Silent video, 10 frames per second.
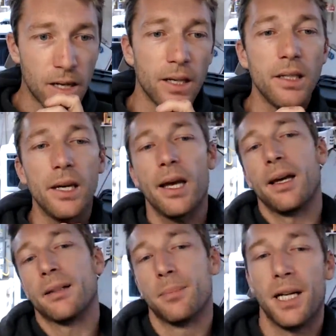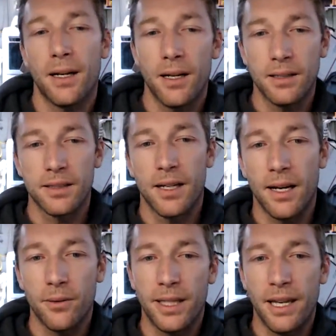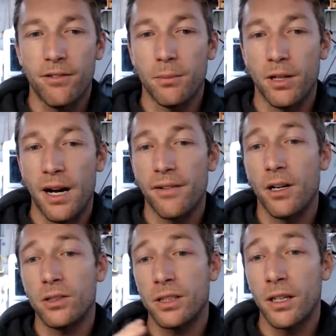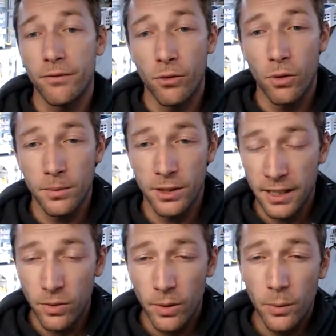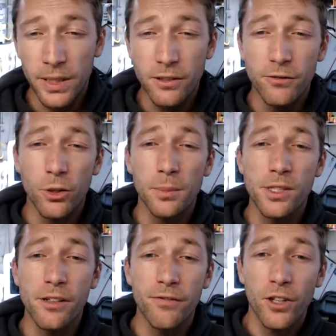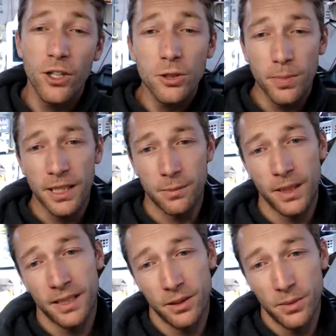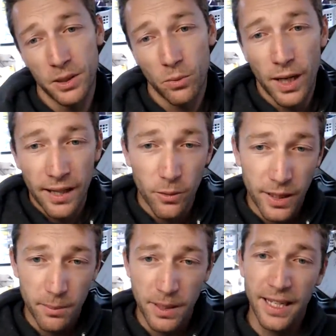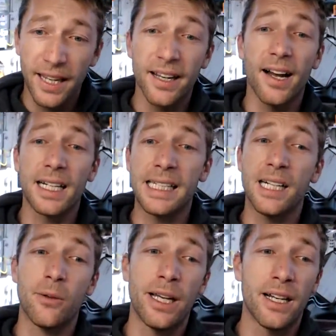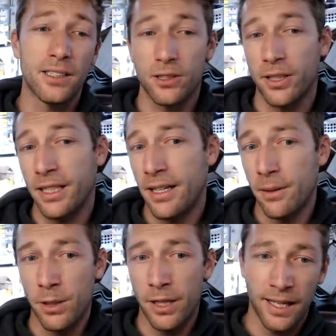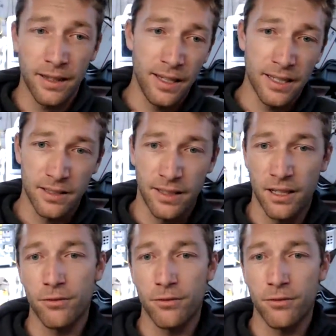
Yeah, Blackheart's got it. We came from private hosting on forums, and that's why we went to forums in the first place, because it was a way that we could be incognito. We had a screen name, we had this, their